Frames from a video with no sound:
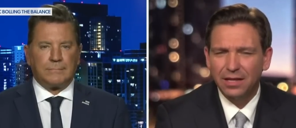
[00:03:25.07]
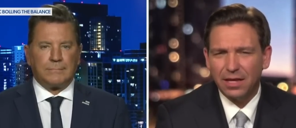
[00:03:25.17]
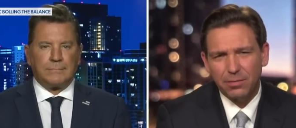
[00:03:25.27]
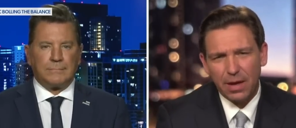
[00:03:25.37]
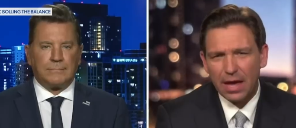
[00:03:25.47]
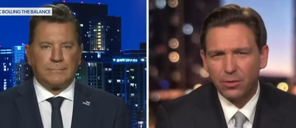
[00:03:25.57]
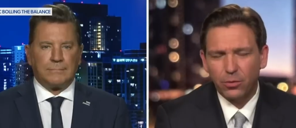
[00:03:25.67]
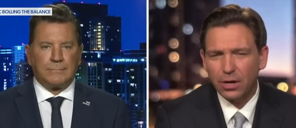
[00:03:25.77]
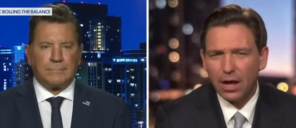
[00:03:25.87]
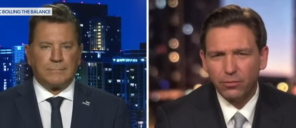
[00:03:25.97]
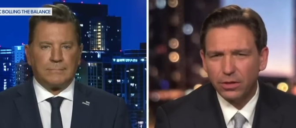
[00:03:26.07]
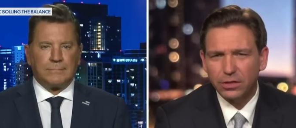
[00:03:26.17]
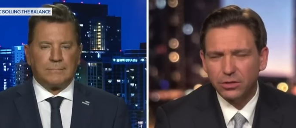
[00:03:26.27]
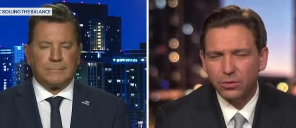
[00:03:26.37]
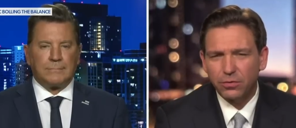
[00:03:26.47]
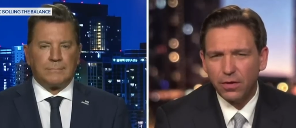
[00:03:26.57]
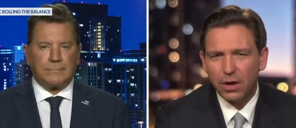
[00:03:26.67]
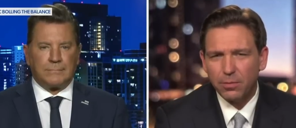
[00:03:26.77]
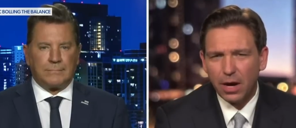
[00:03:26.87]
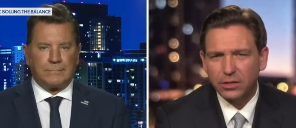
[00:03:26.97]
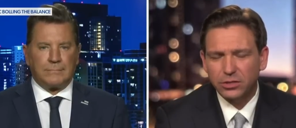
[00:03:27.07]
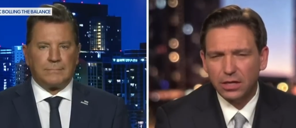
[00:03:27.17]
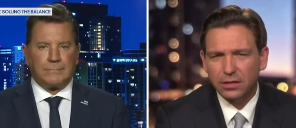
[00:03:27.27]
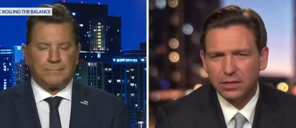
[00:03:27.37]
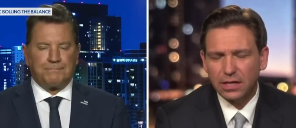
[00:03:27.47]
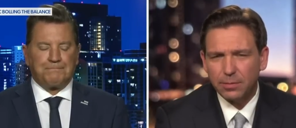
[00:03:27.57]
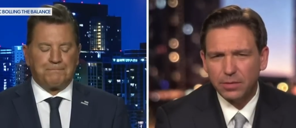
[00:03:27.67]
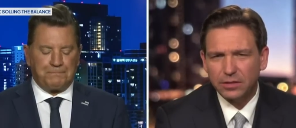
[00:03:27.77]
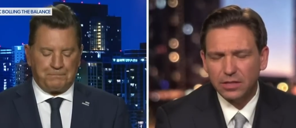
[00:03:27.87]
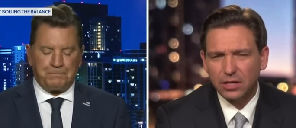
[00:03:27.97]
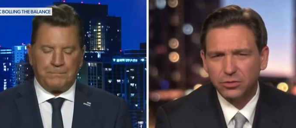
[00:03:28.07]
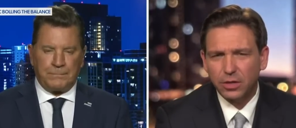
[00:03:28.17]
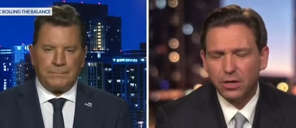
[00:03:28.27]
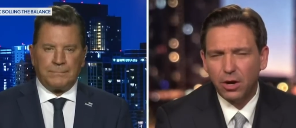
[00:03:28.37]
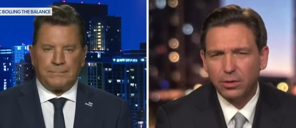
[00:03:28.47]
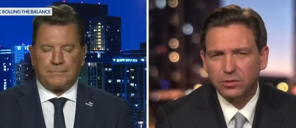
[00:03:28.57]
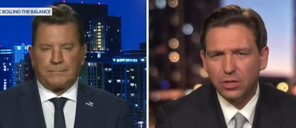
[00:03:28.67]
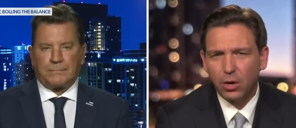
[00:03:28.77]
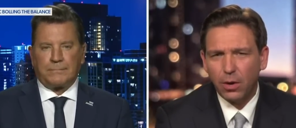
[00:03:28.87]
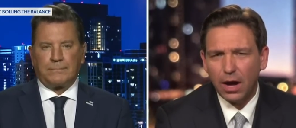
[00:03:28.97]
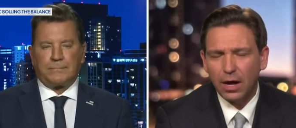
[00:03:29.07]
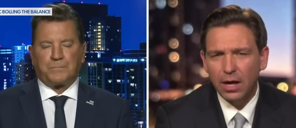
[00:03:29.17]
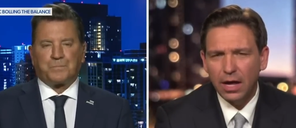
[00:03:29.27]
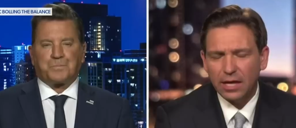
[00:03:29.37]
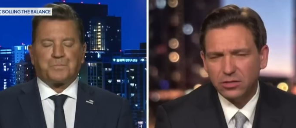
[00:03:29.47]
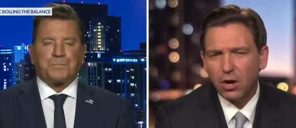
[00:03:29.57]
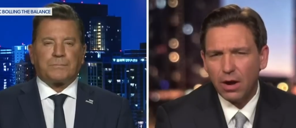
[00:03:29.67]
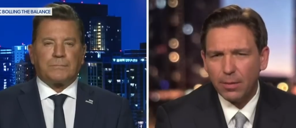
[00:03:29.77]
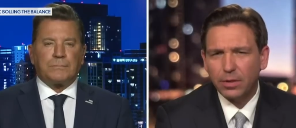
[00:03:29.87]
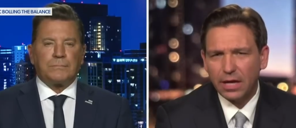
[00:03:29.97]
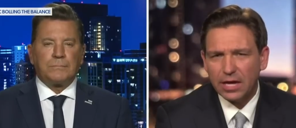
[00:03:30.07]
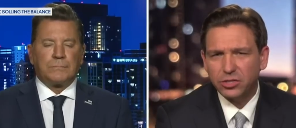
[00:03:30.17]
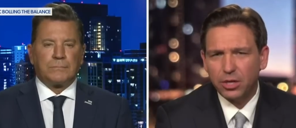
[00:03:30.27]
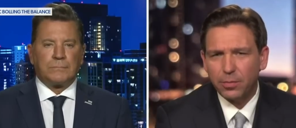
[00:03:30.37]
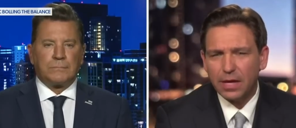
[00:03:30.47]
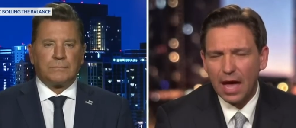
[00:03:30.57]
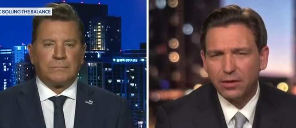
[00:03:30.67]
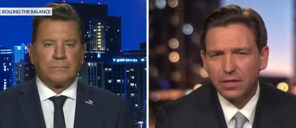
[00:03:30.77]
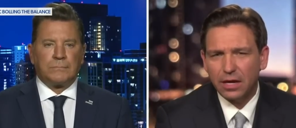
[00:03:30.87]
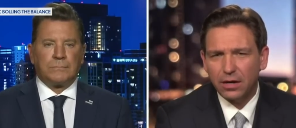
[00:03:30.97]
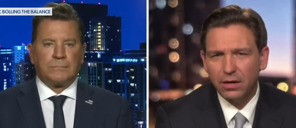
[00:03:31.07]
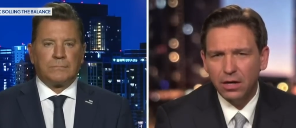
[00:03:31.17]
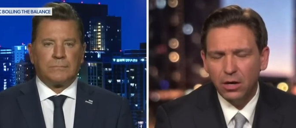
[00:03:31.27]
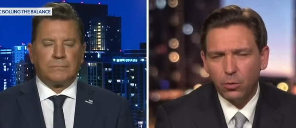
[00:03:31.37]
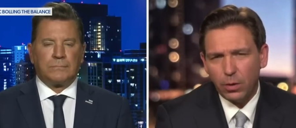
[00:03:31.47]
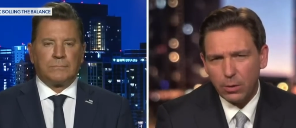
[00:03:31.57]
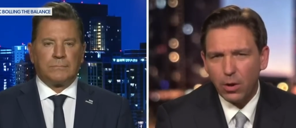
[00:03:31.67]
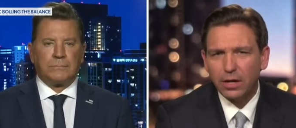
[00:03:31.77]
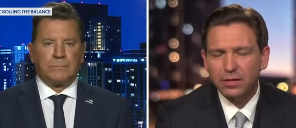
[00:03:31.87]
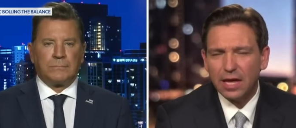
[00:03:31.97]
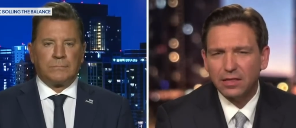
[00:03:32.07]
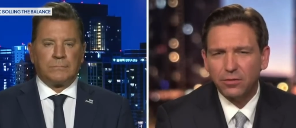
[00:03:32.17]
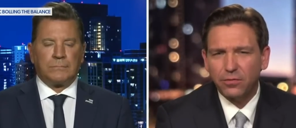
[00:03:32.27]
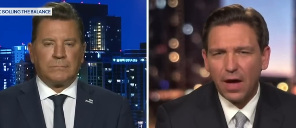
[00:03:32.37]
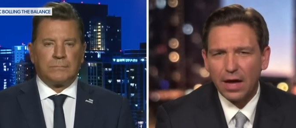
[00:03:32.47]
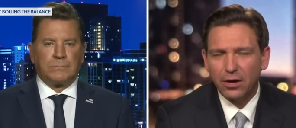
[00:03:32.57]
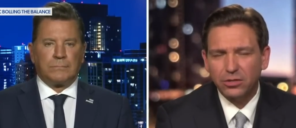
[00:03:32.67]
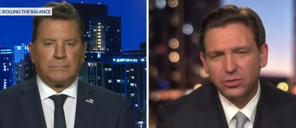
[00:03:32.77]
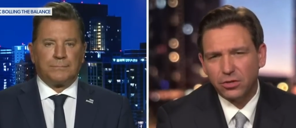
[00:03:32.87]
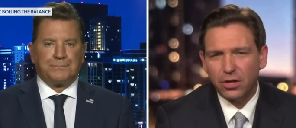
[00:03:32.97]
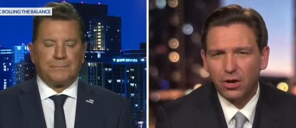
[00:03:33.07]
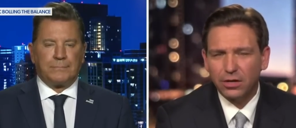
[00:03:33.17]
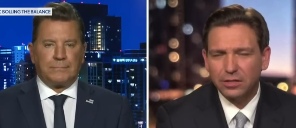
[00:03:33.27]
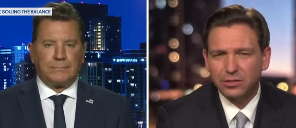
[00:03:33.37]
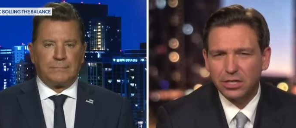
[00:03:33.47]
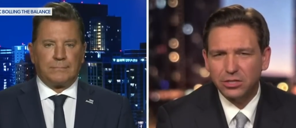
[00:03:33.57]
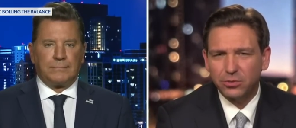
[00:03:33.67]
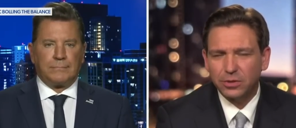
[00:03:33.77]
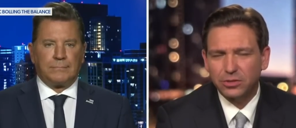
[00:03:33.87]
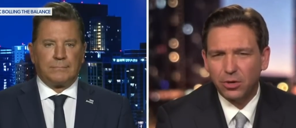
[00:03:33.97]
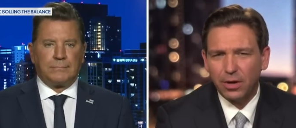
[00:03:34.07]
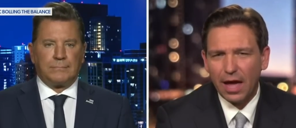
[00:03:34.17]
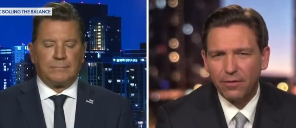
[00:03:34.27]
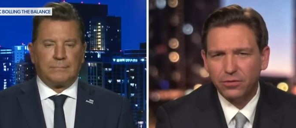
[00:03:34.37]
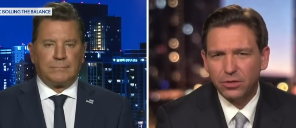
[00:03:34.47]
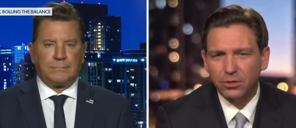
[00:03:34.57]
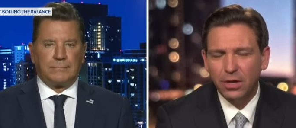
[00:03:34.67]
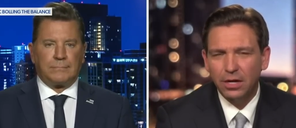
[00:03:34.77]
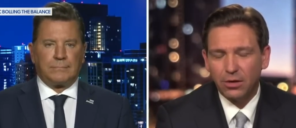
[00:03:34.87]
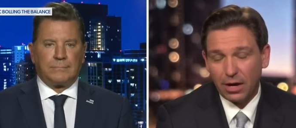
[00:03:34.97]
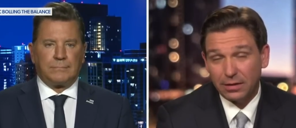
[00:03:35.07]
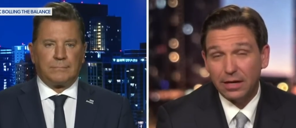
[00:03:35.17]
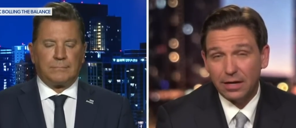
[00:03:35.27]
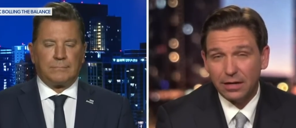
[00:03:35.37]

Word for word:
Speaker 1: then man, we're not really doing very much to, to keep this country going. So uh, it's our obligation to be out there. We want to take the fire so that our constituents don't have to. You know, I did